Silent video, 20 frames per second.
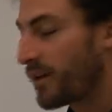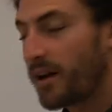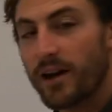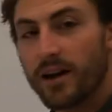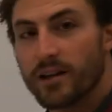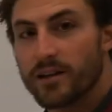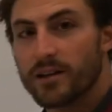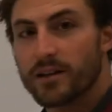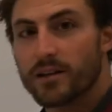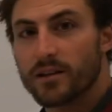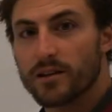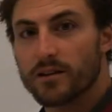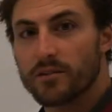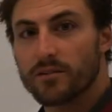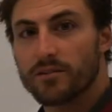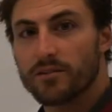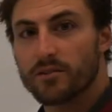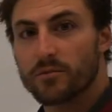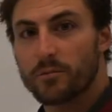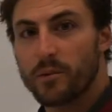tiny little
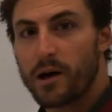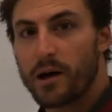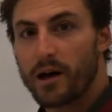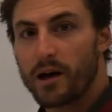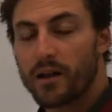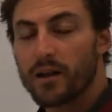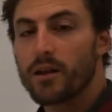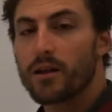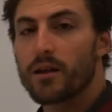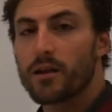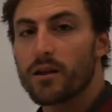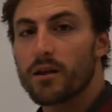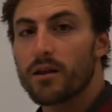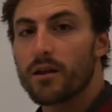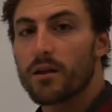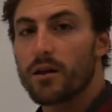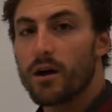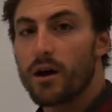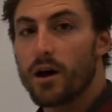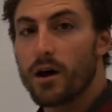spot
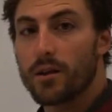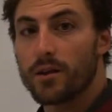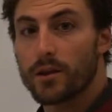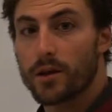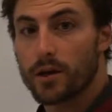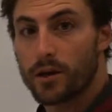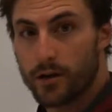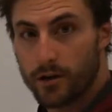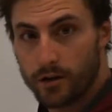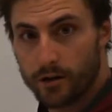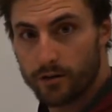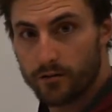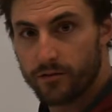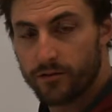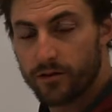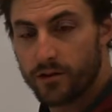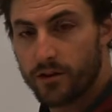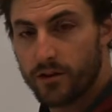on the curve,